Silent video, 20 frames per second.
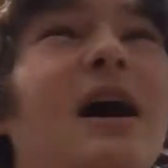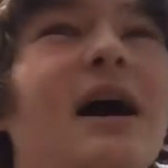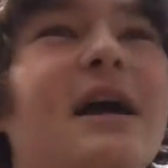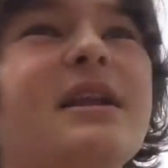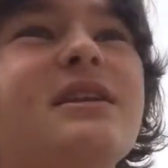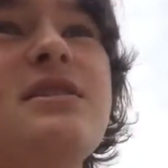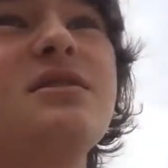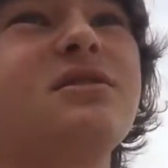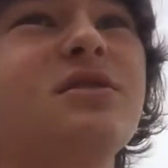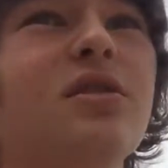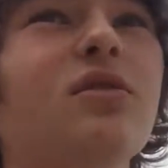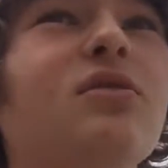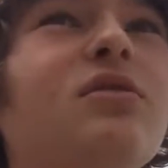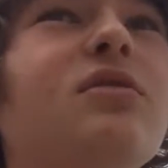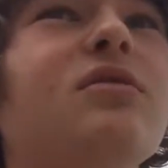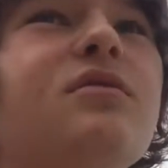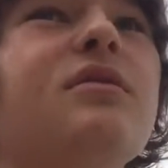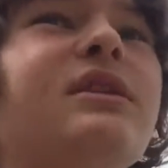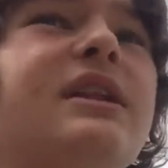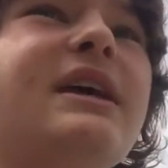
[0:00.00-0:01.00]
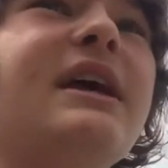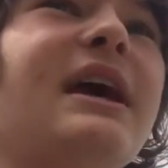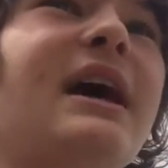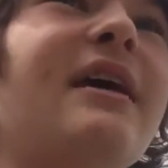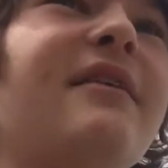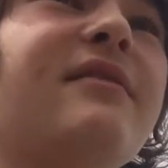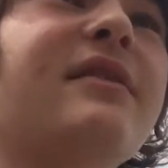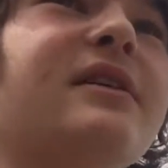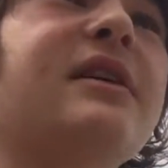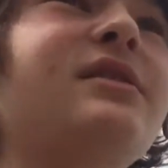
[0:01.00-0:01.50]
I don't really
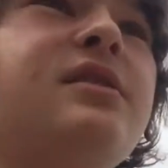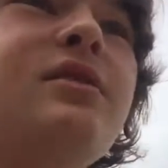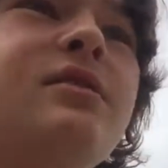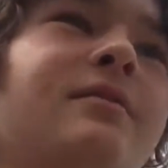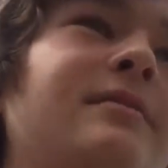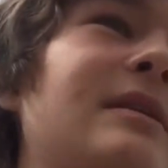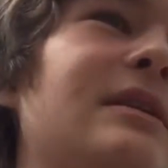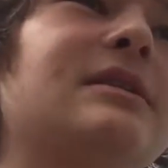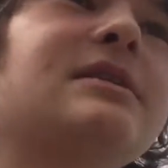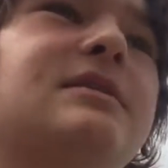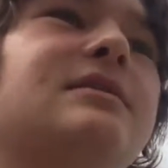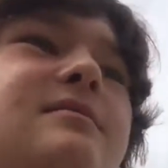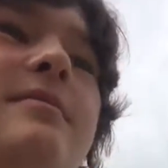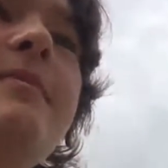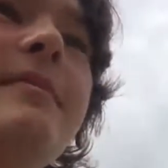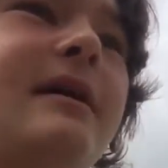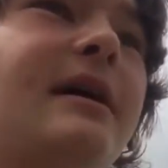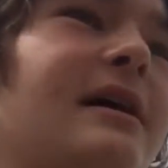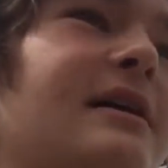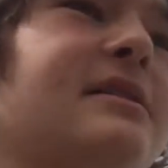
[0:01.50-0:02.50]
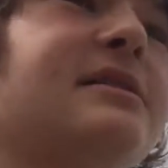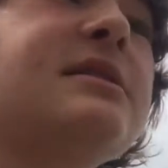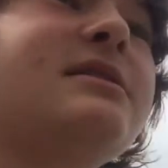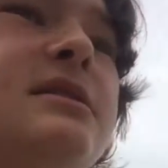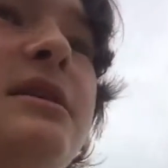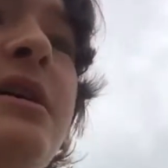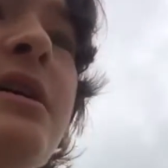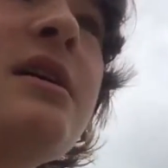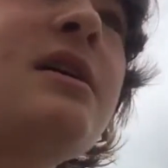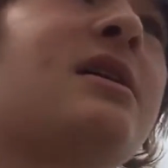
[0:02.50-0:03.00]
have a cube that's the
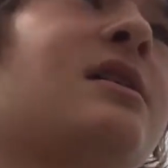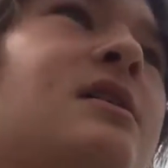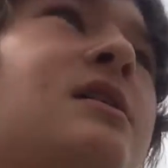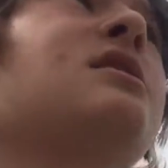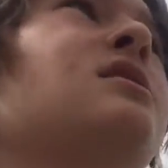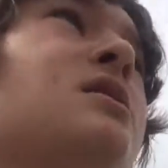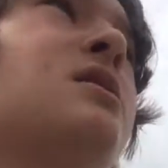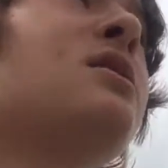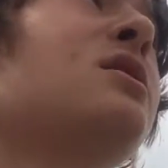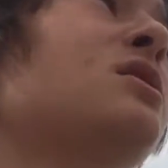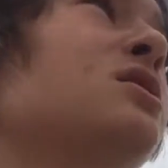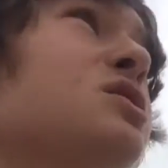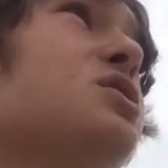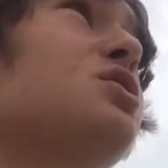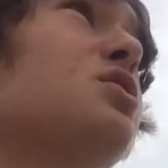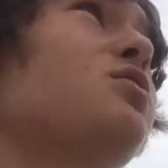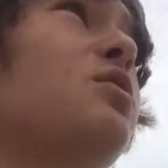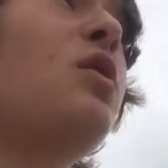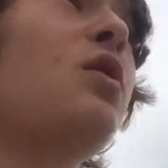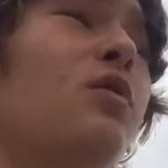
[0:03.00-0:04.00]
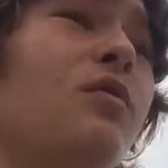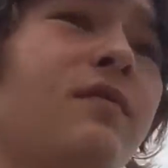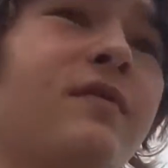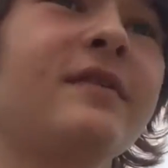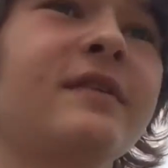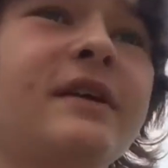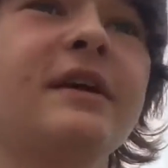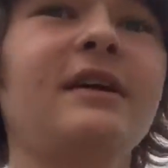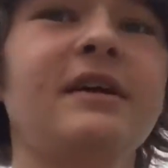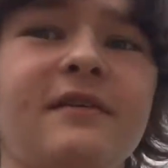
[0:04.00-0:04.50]
best. So
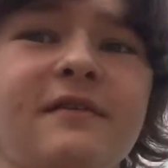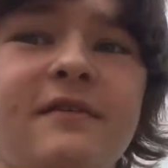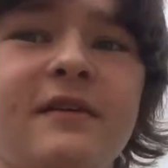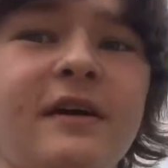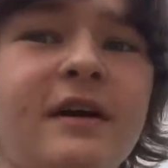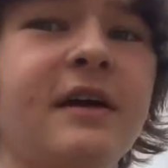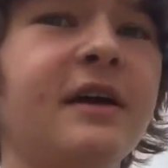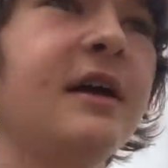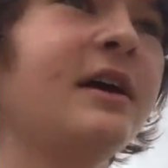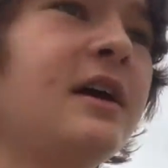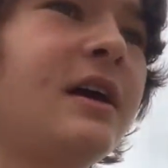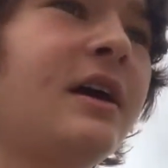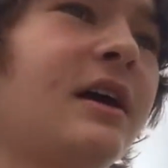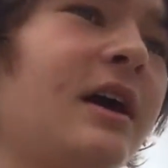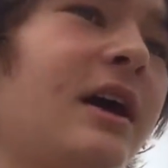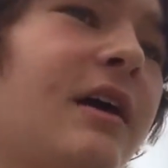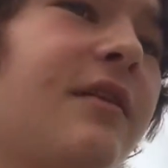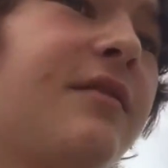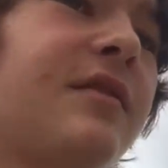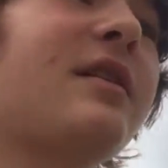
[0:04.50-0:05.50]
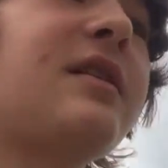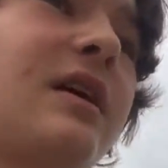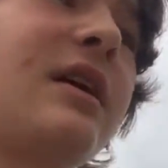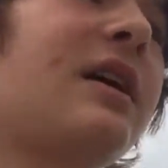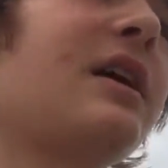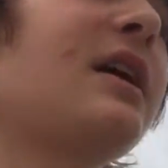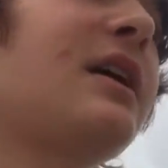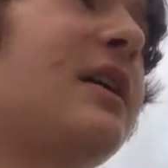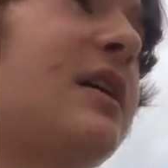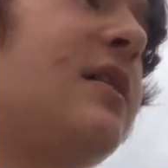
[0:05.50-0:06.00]
hopefully if I ever
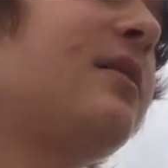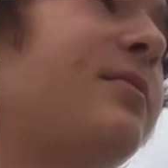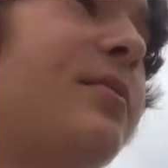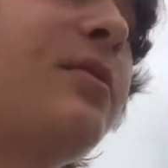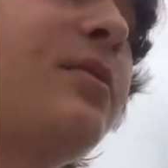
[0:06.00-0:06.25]
can get a